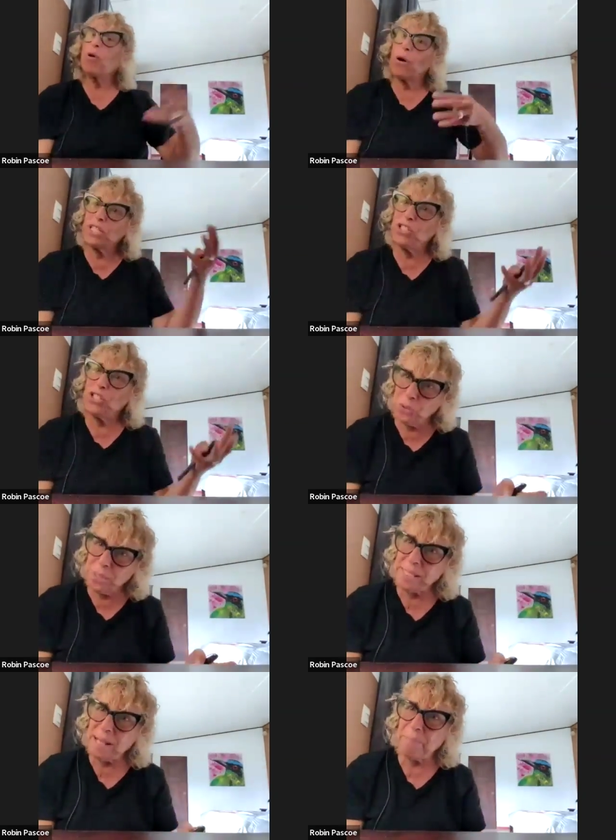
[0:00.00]
going to do
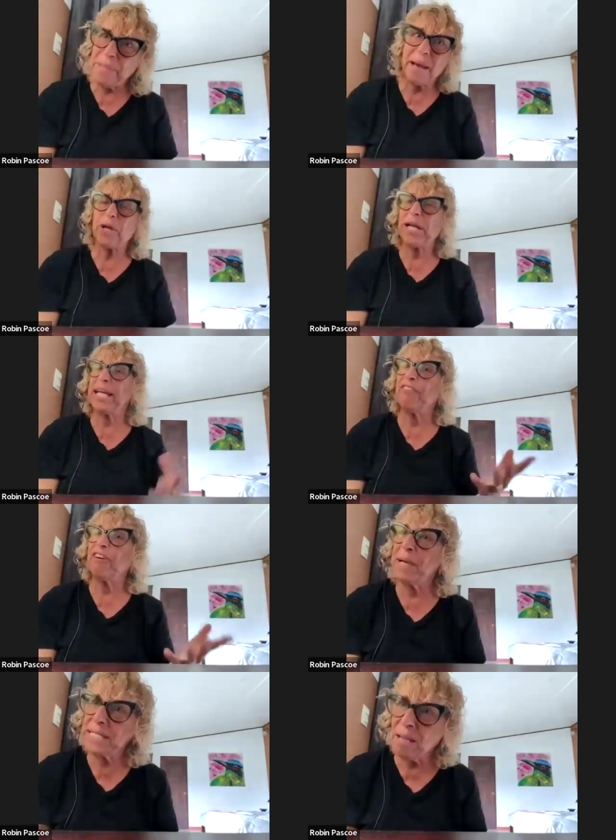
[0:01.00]
something. I'm going to give of
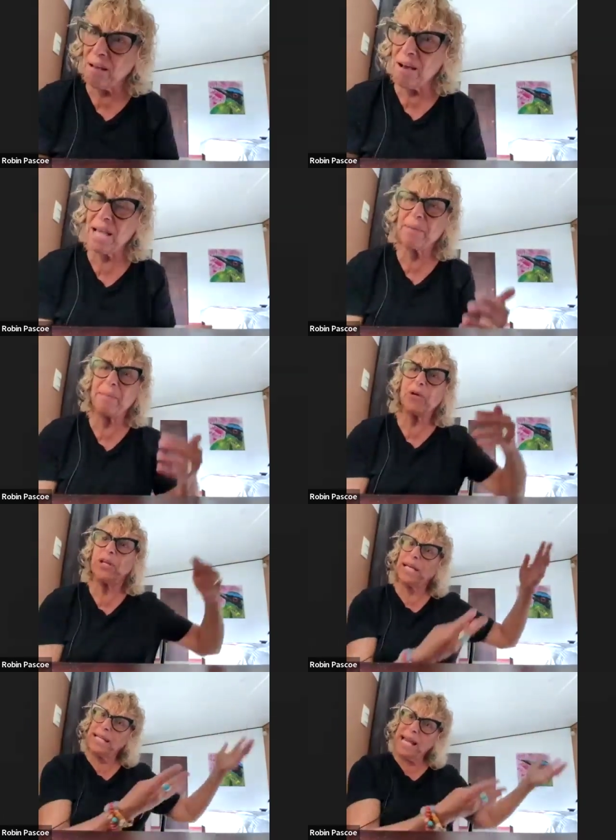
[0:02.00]
my time. I'm going to
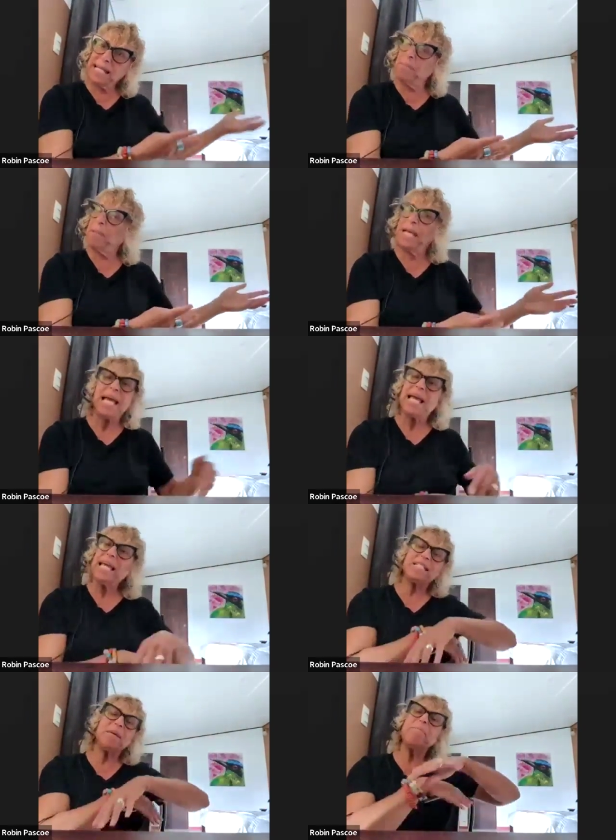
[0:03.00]
connect somebody.
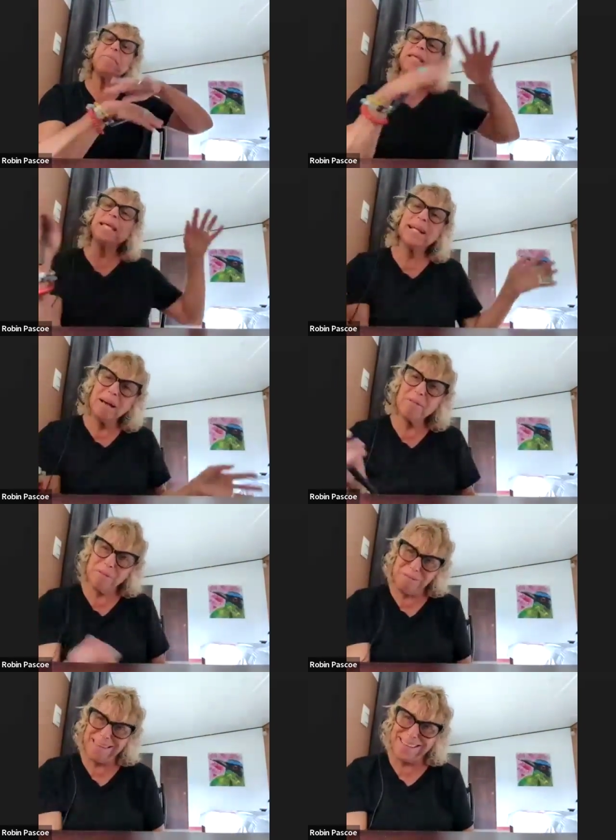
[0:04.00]
It's a million other
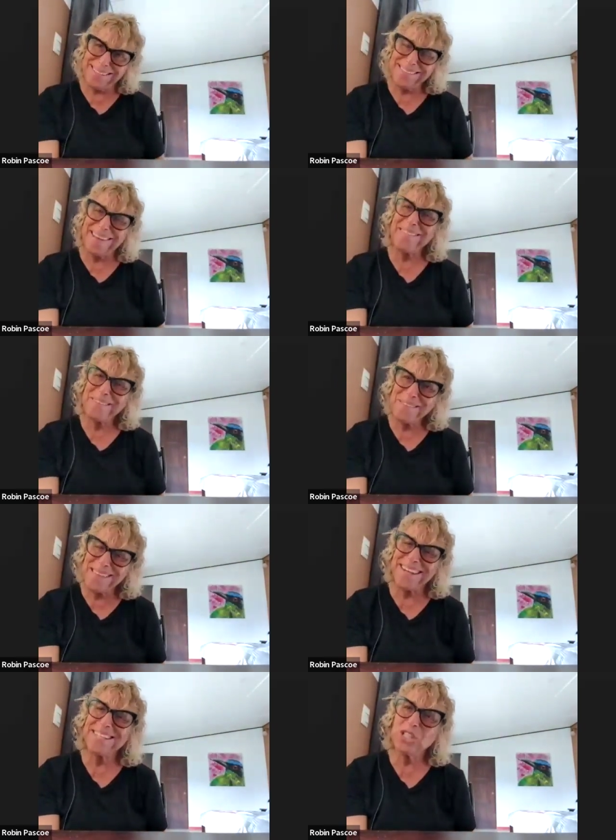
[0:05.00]
things other
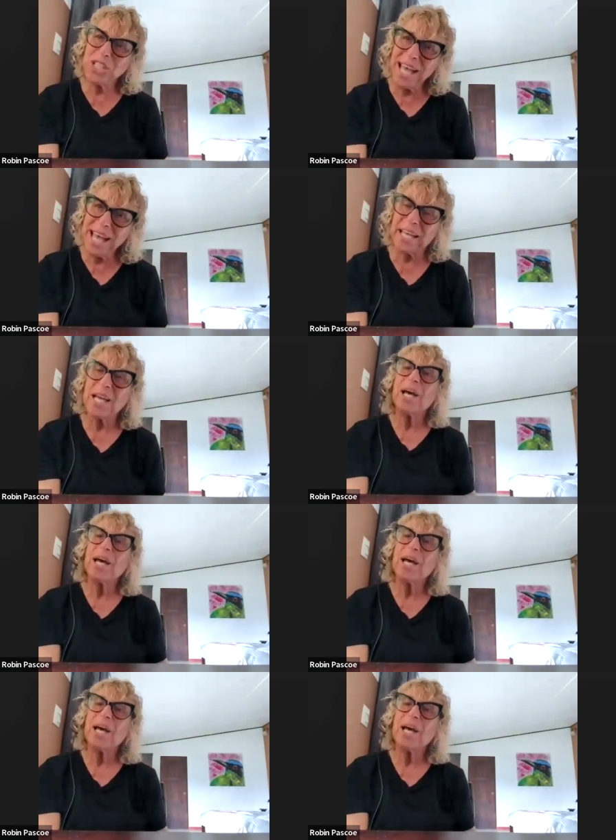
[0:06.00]
than a check.